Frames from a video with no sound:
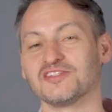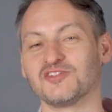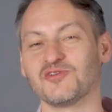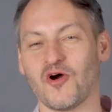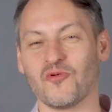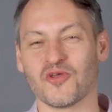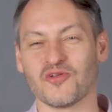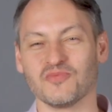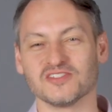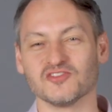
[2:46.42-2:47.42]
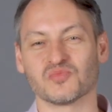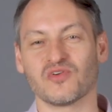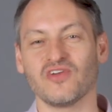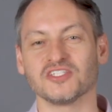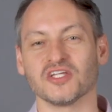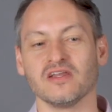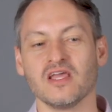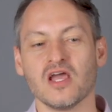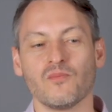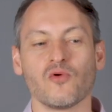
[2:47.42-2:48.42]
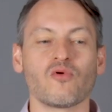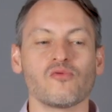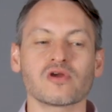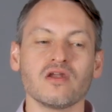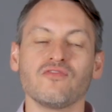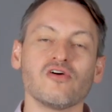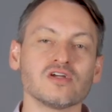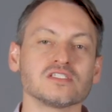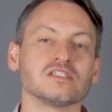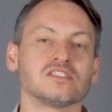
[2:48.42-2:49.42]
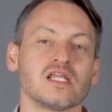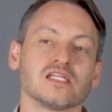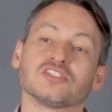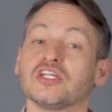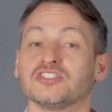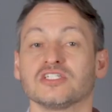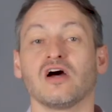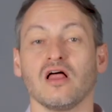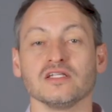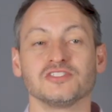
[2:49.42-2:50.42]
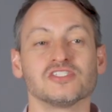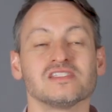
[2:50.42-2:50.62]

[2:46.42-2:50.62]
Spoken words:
can do in opioid misuse prevention, but what we're going to focus on today is changing knowledge.